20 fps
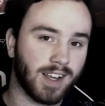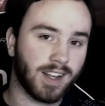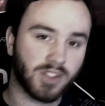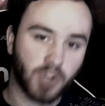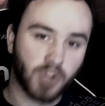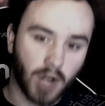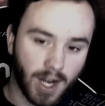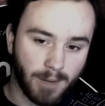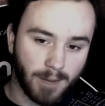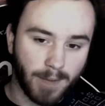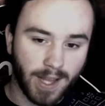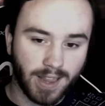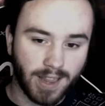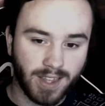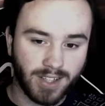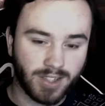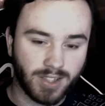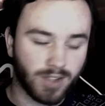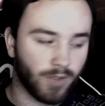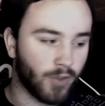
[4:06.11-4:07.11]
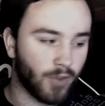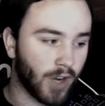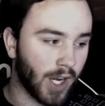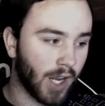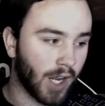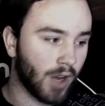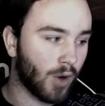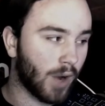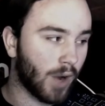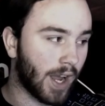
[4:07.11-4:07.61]
I try to make this
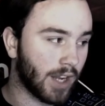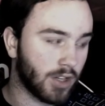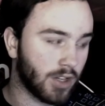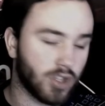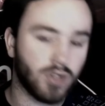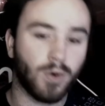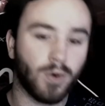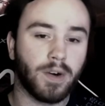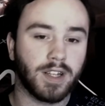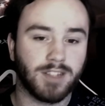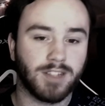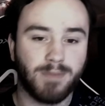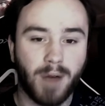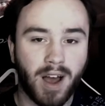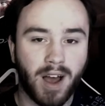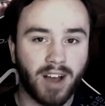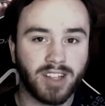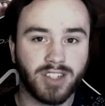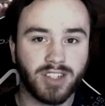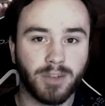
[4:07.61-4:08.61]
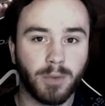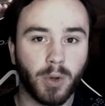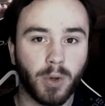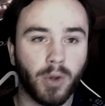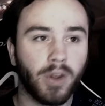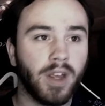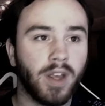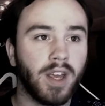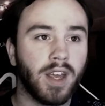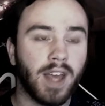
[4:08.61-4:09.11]
video as short as
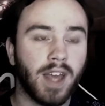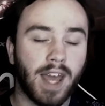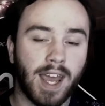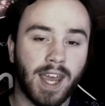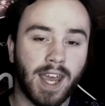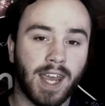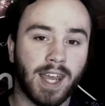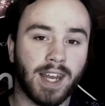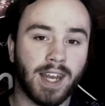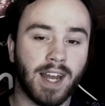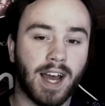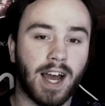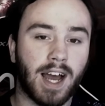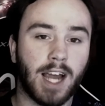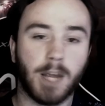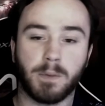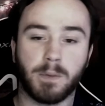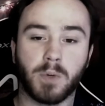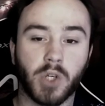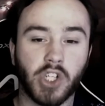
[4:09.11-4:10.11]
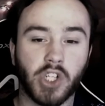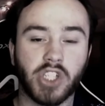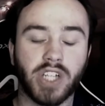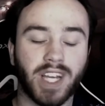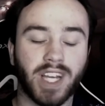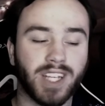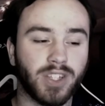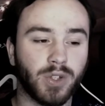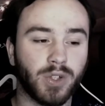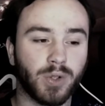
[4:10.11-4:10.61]
possible, and I
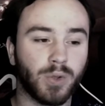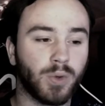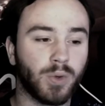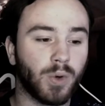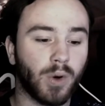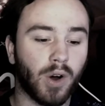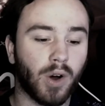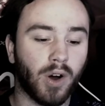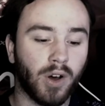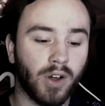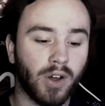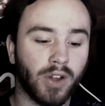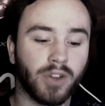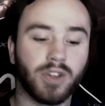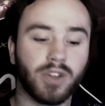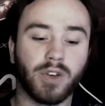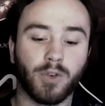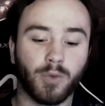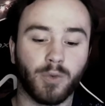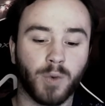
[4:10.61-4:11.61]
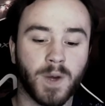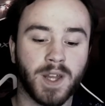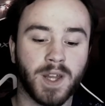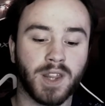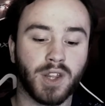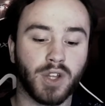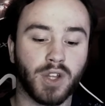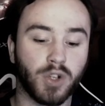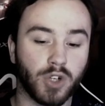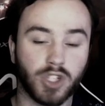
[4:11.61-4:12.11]
appreciate you all
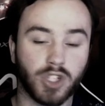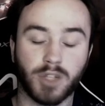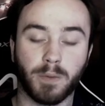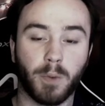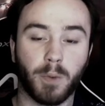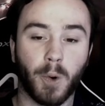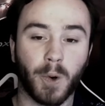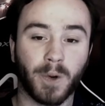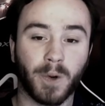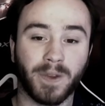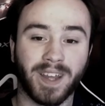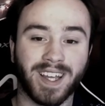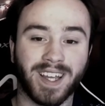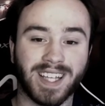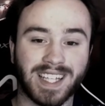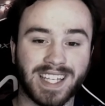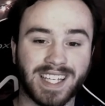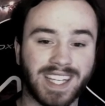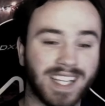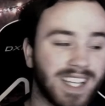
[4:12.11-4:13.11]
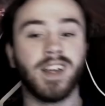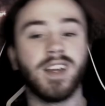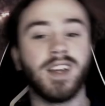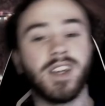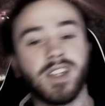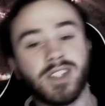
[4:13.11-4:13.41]
with your support lately.